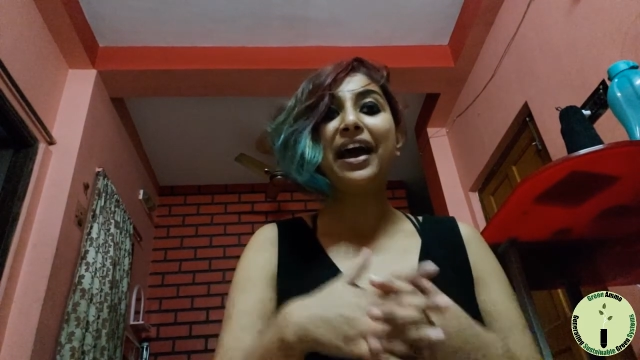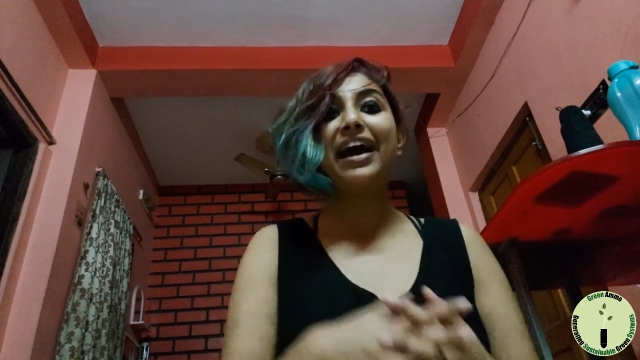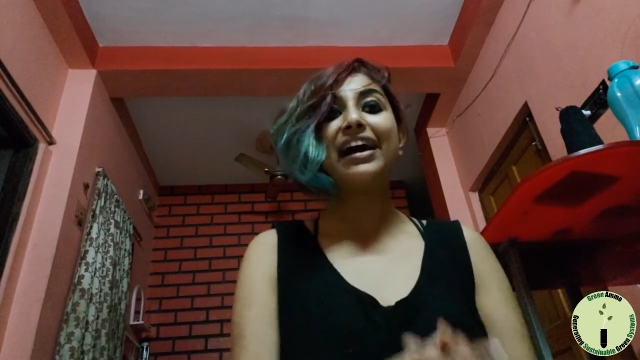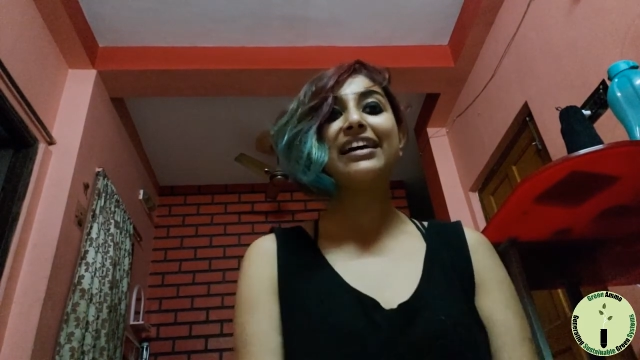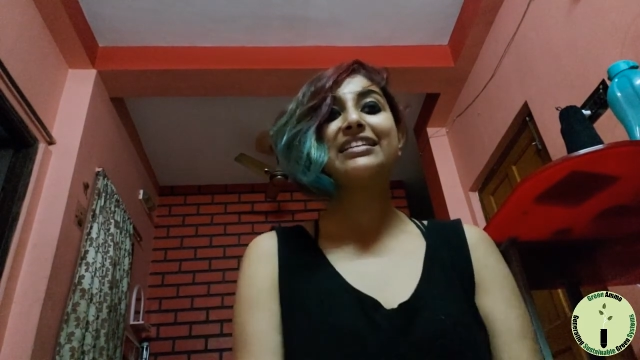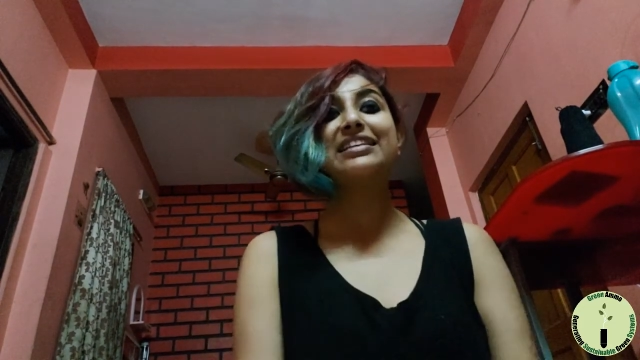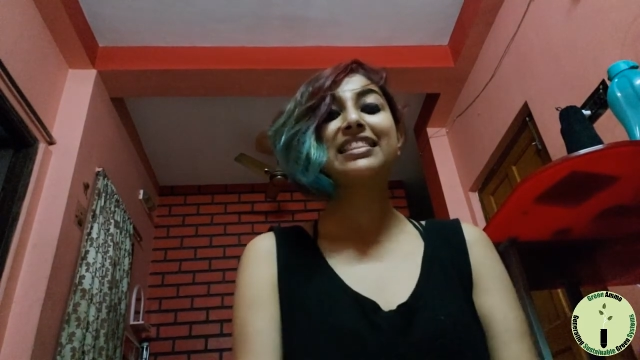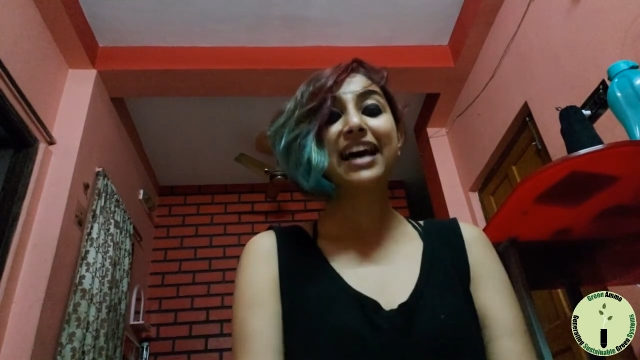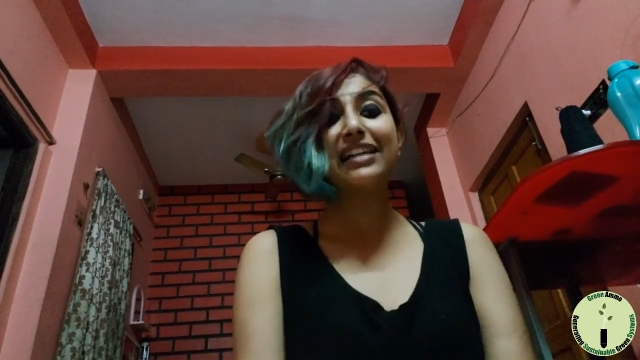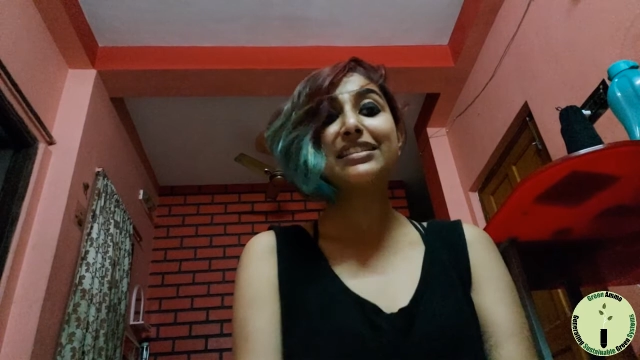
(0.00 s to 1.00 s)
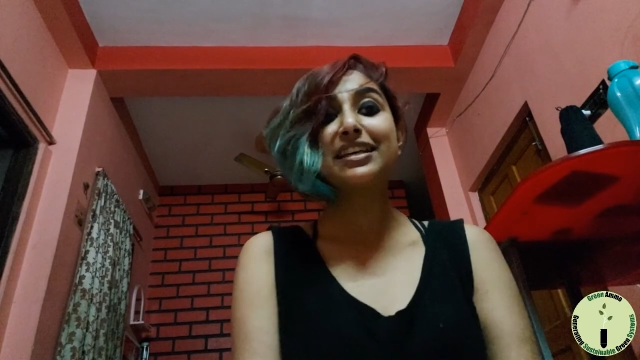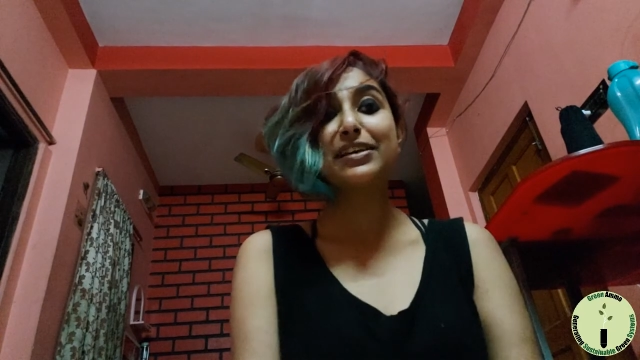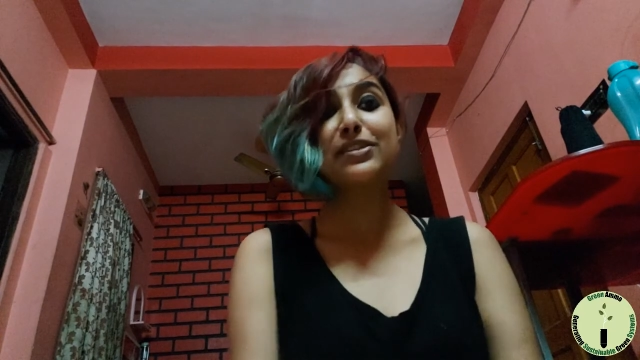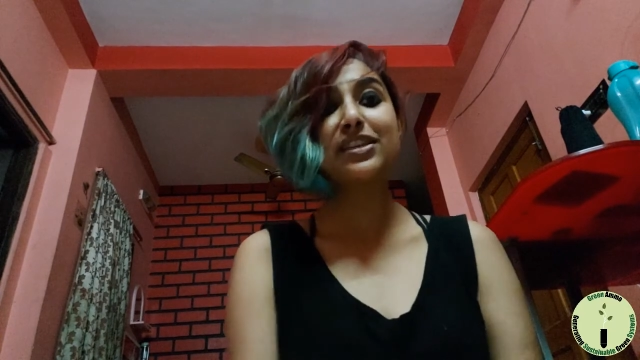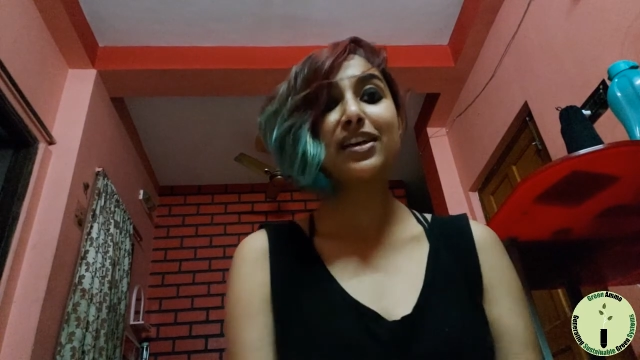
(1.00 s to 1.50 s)
and that
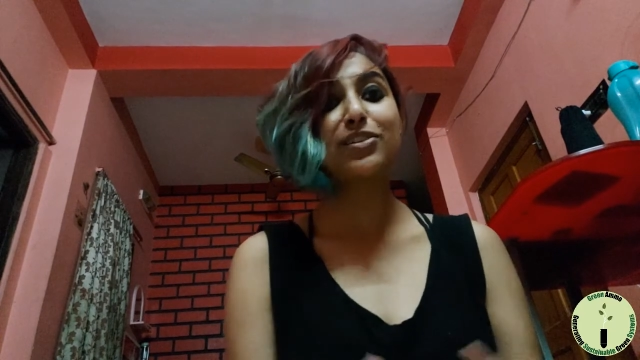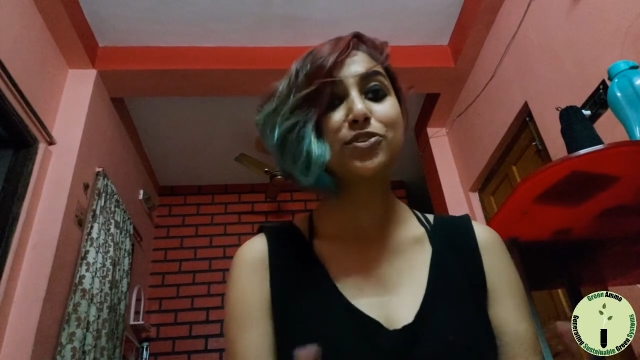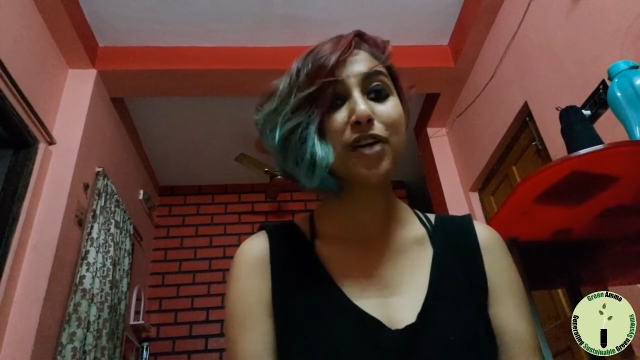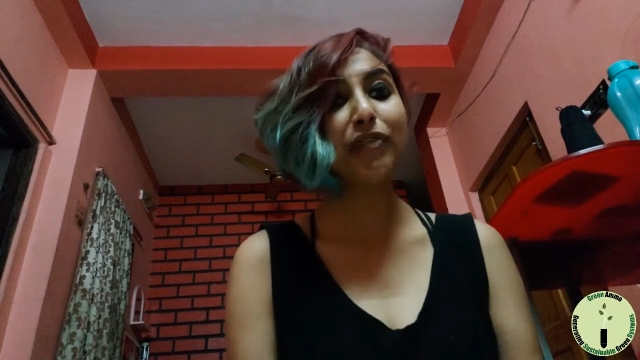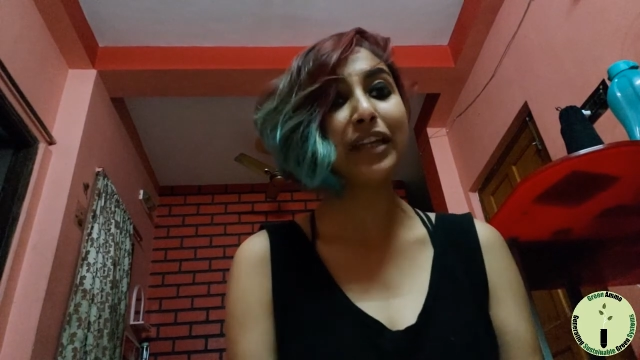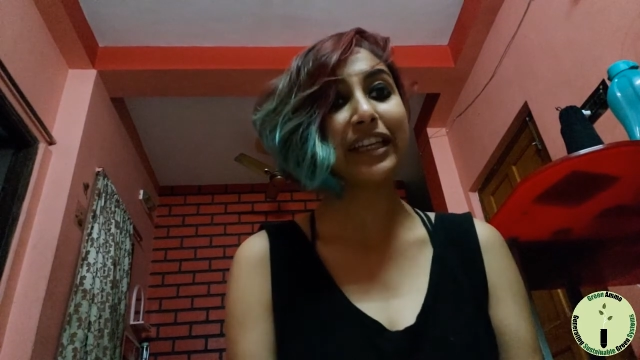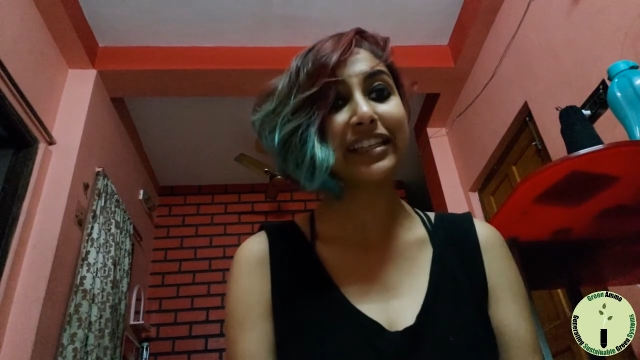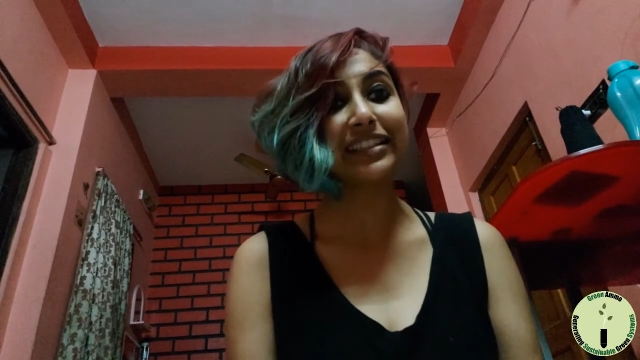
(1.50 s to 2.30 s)
is traveling.